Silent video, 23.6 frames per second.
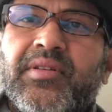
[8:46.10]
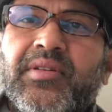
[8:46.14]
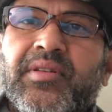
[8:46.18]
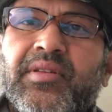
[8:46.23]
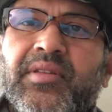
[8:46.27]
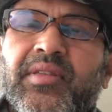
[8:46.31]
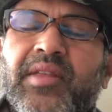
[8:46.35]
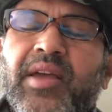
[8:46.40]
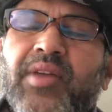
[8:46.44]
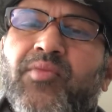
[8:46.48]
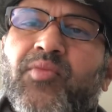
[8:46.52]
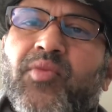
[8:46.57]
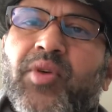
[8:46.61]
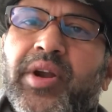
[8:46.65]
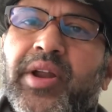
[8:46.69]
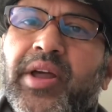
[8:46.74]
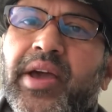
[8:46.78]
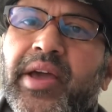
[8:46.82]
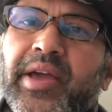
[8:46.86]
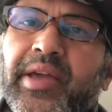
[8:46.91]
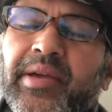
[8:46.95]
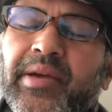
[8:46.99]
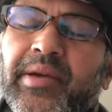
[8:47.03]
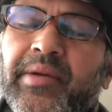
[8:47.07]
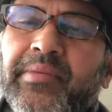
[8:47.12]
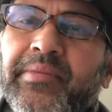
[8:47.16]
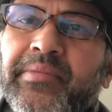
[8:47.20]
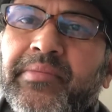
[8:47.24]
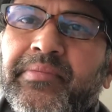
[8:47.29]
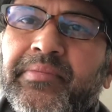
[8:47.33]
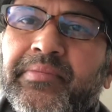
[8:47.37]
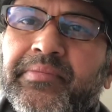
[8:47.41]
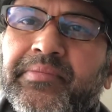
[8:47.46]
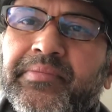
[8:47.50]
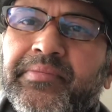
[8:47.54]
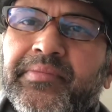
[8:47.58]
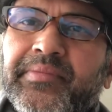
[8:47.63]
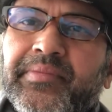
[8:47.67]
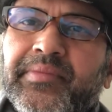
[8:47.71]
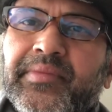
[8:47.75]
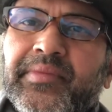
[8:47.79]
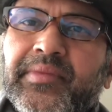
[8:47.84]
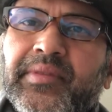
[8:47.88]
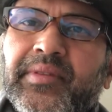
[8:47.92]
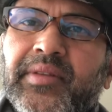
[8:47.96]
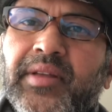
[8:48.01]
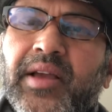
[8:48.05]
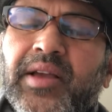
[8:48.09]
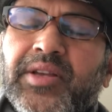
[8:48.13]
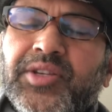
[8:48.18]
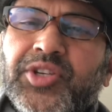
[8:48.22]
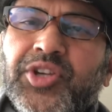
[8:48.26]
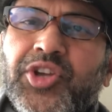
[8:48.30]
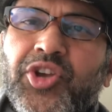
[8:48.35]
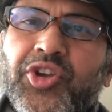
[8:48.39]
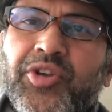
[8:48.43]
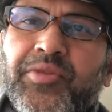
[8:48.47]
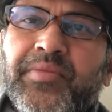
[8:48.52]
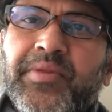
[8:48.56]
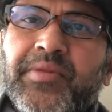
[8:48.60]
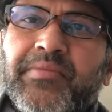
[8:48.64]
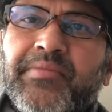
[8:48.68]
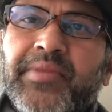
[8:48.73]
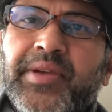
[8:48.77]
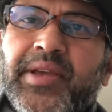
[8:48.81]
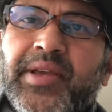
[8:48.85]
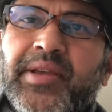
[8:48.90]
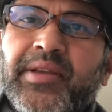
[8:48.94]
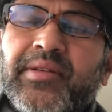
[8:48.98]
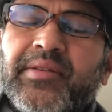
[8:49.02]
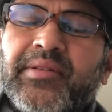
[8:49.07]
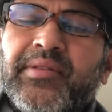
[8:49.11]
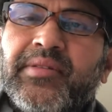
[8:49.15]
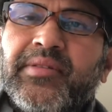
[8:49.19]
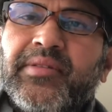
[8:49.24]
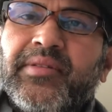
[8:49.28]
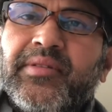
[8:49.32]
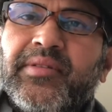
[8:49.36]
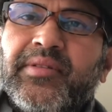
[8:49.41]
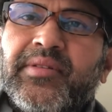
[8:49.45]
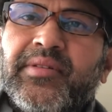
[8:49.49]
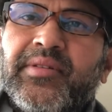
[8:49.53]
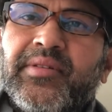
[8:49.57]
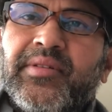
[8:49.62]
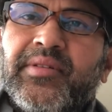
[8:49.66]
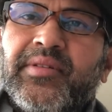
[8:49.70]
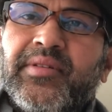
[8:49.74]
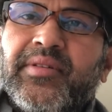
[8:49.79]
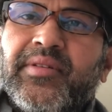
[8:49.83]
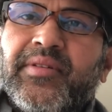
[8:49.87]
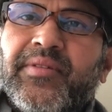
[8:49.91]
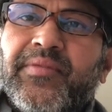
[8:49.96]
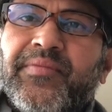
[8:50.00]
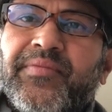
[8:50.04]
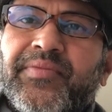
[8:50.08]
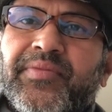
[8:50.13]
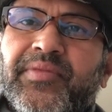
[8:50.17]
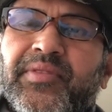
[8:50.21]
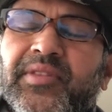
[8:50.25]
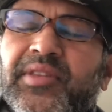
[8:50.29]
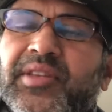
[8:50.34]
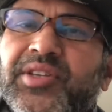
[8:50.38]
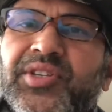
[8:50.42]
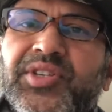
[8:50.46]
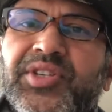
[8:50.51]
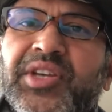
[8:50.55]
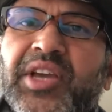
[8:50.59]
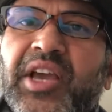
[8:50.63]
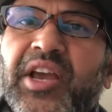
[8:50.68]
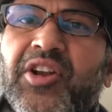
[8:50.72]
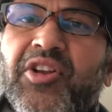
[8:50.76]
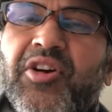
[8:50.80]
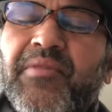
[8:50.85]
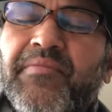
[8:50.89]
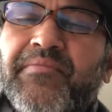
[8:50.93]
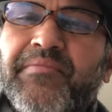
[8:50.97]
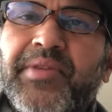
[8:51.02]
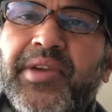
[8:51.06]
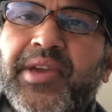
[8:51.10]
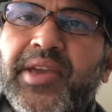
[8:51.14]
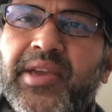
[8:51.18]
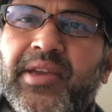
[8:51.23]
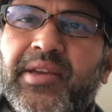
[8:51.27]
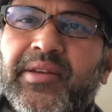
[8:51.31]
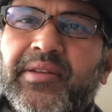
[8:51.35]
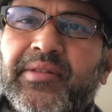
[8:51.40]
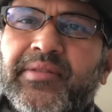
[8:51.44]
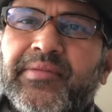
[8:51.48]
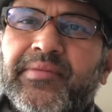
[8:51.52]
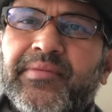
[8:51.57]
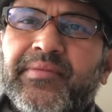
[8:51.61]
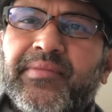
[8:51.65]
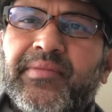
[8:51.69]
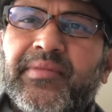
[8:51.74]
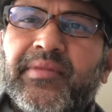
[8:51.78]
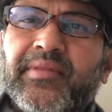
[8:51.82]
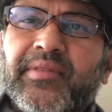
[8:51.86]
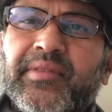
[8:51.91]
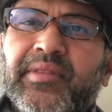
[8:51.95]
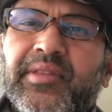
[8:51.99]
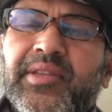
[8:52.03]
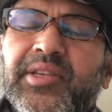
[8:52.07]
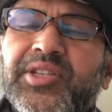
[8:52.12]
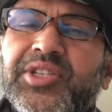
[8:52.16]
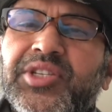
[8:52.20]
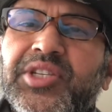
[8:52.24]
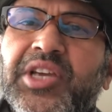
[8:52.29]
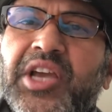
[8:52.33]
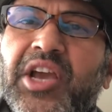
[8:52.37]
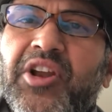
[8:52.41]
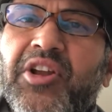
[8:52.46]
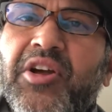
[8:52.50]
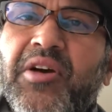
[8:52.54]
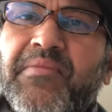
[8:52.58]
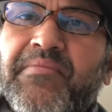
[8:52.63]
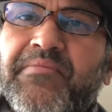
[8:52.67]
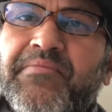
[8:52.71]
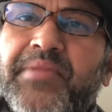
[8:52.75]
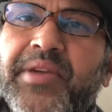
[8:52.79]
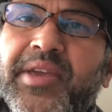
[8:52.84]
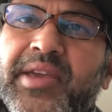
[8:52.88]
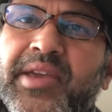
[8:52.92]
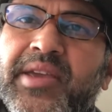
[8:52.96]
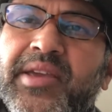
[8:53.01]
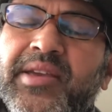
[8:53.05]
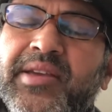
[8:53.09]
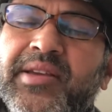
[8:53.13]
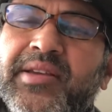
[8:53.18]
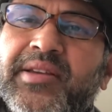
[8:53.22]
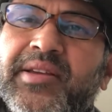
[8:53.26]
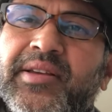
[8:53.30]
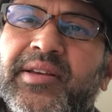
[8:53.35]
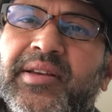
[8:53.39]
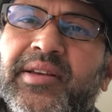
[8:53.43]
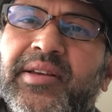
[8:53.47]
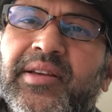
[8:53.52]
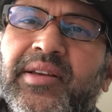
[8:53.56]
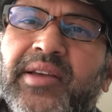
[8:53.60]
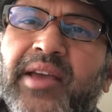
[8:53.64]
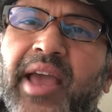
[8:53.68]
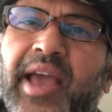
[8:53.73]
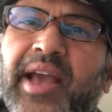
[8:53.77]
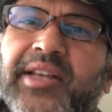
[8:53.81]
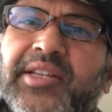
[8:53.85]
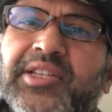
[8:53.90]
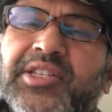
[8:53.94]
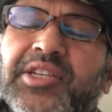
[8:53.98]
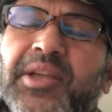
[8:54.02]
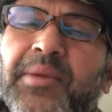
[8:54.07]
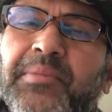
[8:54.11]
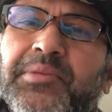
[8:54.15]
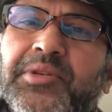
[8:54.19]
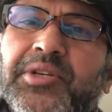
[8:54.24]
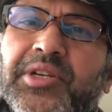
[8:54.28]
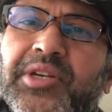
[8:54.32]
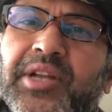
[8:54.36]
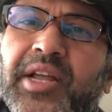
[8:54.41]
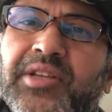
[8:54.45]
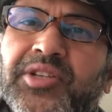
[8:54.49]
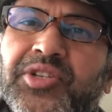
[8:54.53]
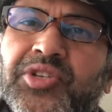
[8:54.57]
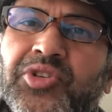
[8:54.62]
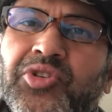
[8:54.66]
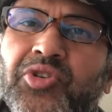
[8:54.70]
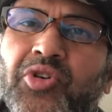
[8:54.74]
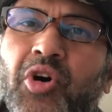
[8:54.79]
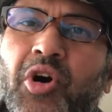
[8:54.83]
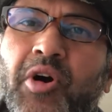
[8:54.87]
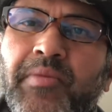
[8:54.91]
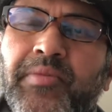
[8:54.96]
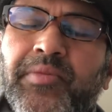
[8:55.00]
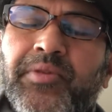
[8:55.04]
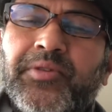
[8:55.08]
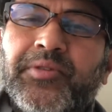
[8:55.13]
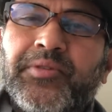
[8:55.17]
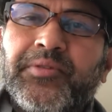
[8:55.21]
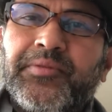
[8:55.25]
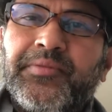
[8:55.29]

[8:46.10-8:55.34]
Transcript: than what I am as a human being? This cannot be. This cannot be accepted as normal.